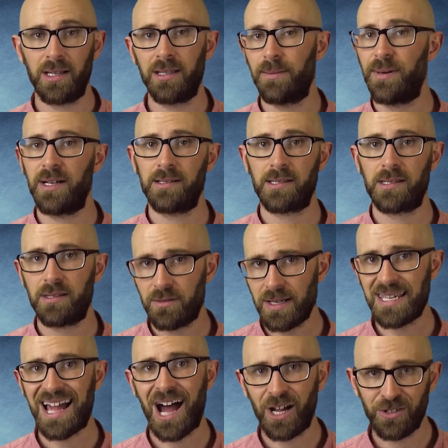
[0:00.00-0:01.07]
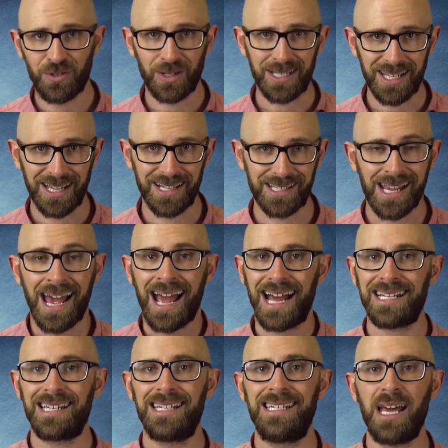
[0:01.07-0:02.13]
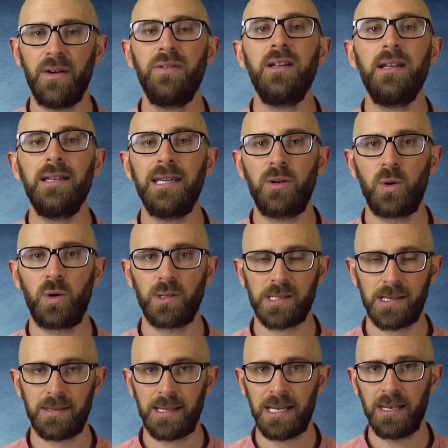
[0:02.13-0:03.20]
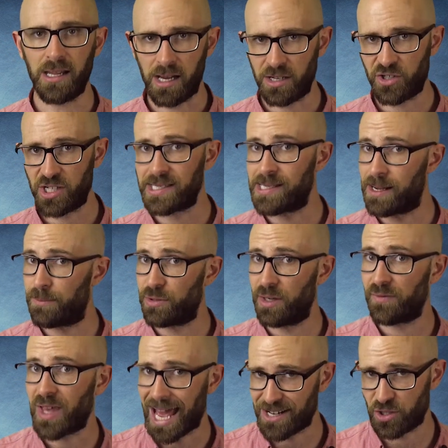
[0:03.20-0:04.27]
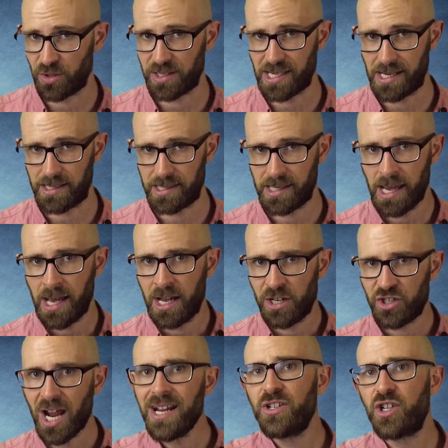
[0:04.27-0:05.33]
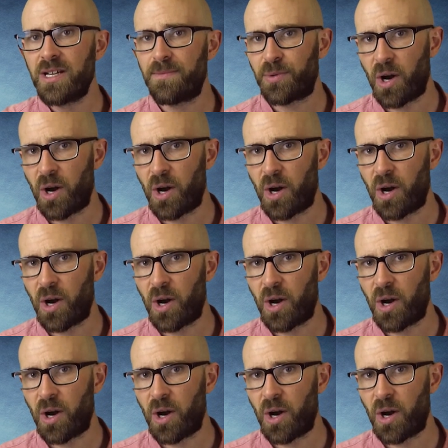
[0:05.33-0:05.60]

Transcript: in the past three hundred years and definitely caused the largest number of casualties. Shanxi